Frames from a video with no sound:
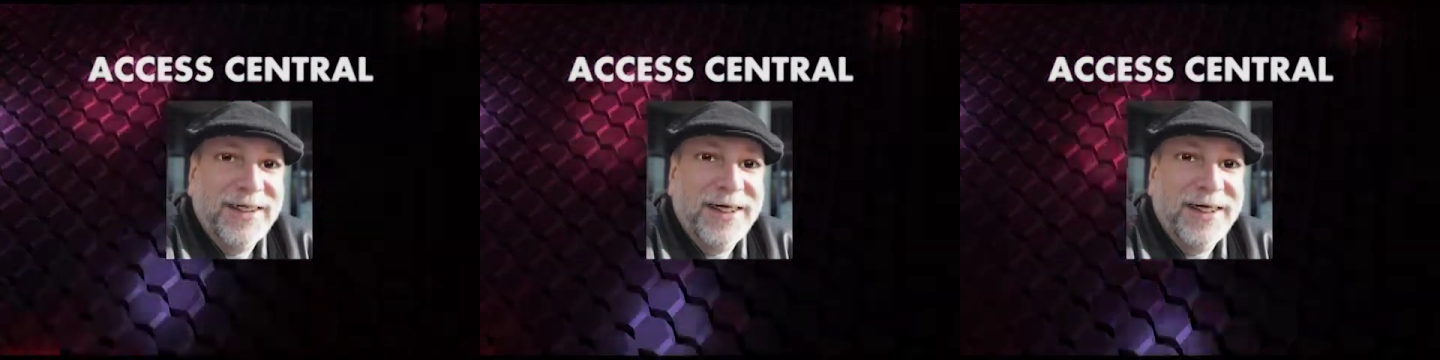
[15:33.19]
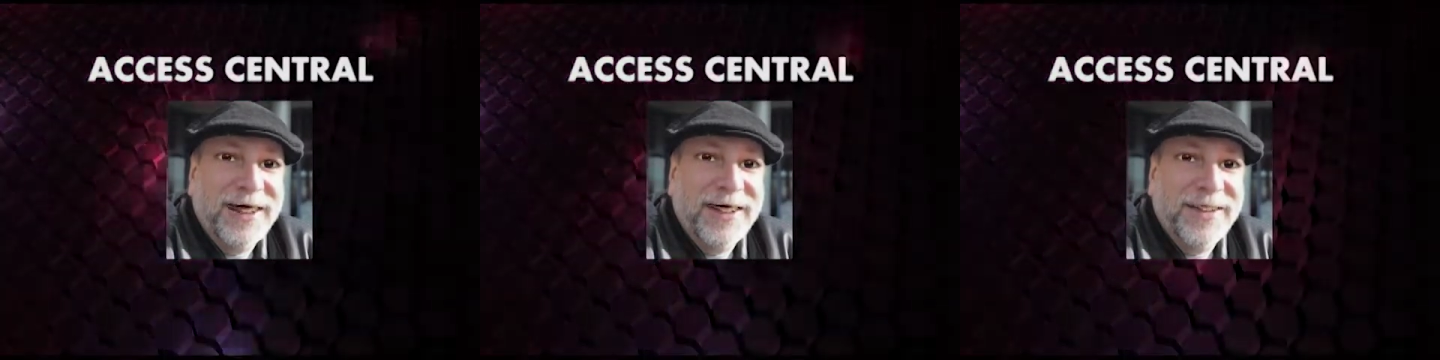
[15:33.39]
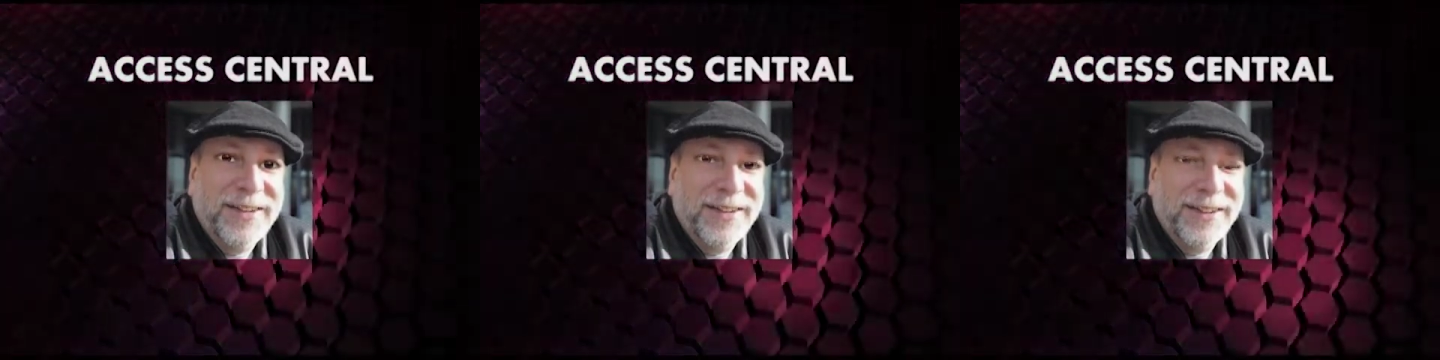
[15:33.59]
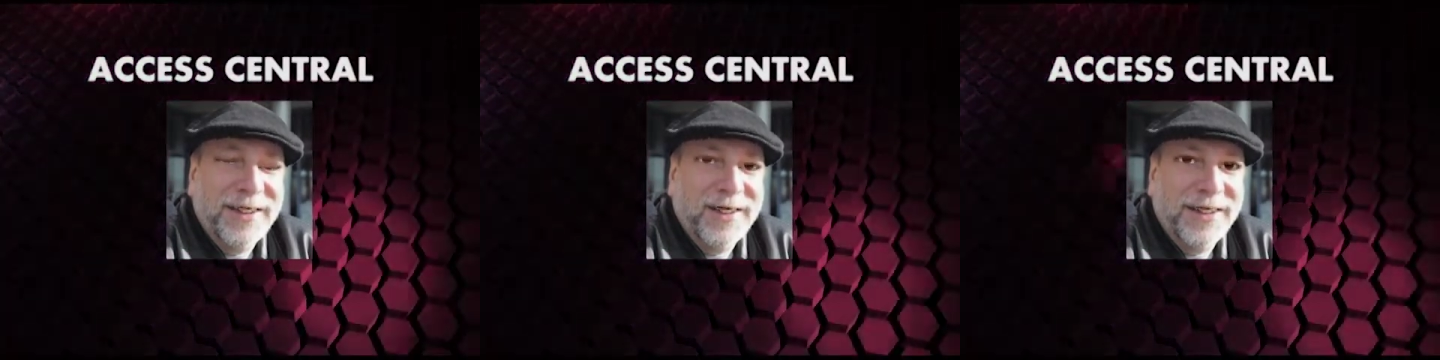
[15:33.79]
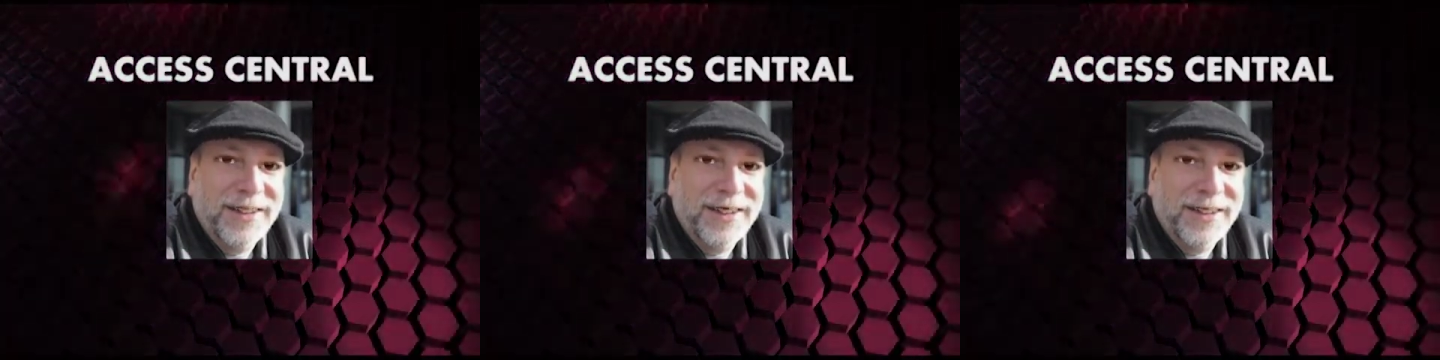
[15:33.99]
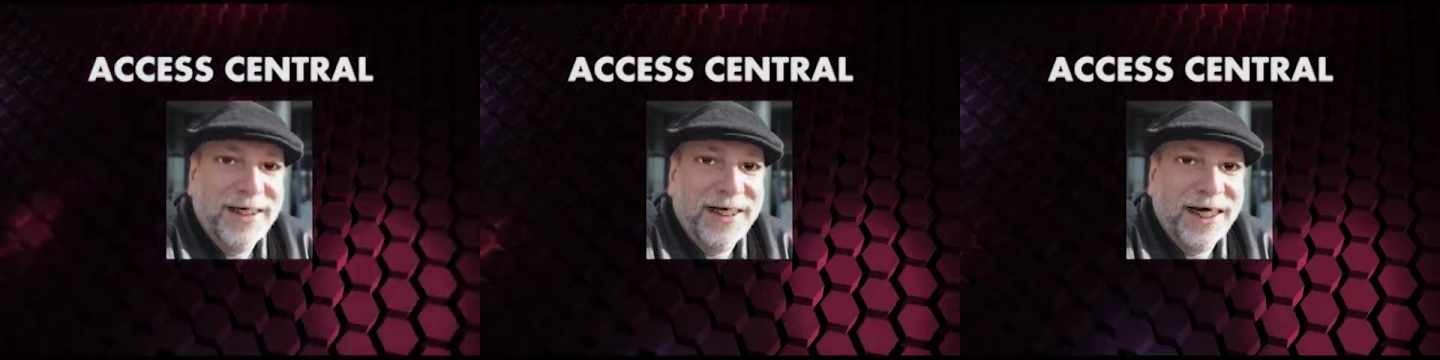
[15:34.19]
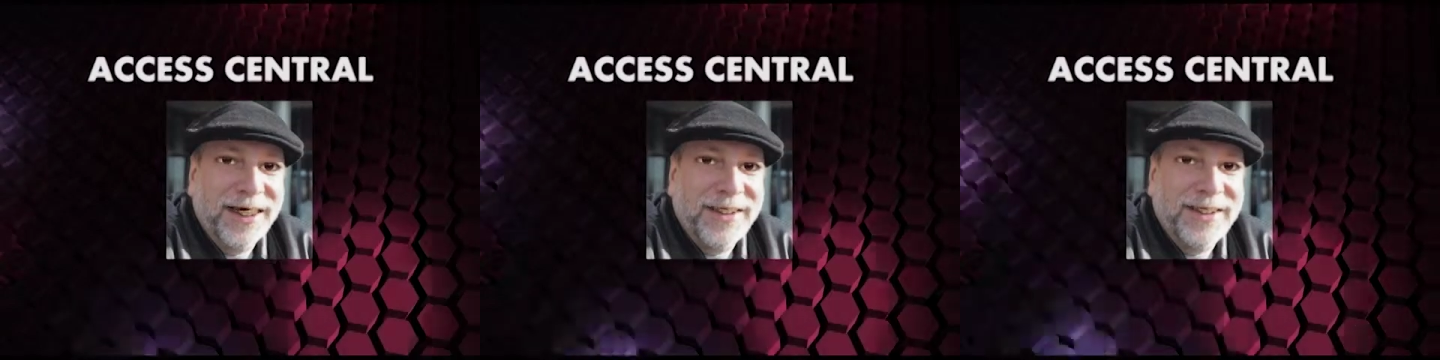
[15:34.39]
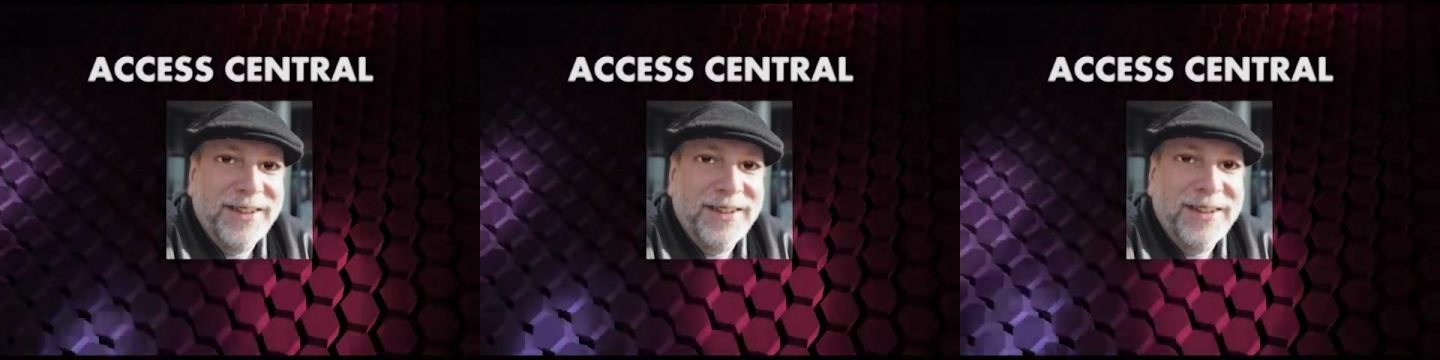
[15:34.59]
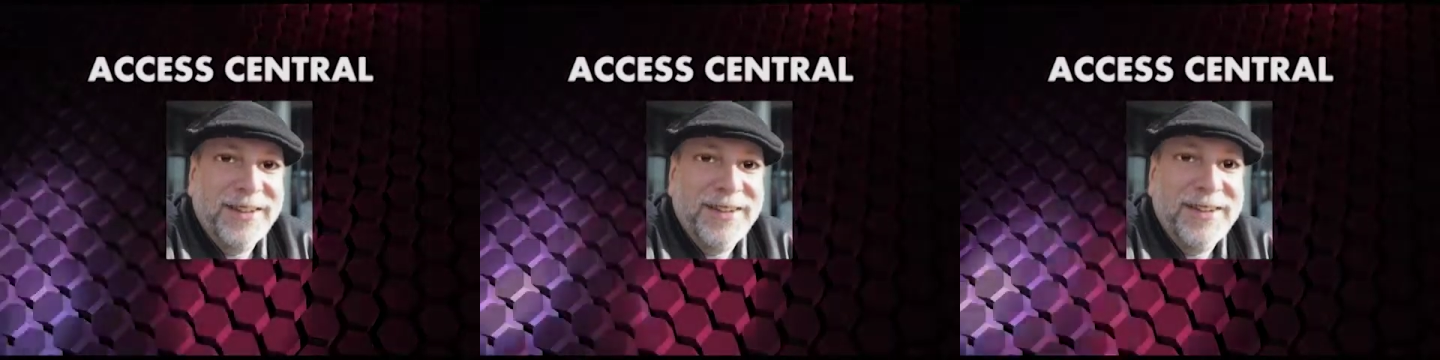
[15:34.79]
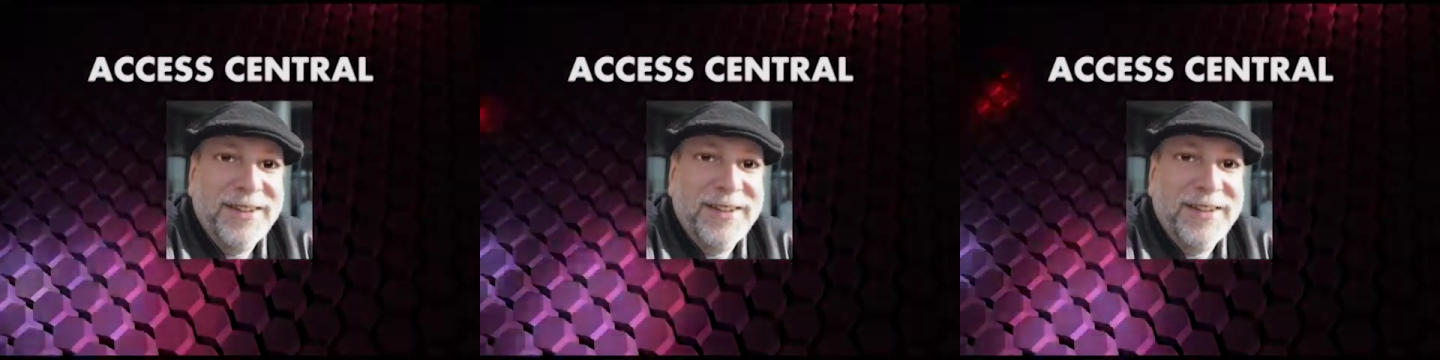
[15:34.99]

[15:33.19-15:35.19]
wanted to see her dead father again.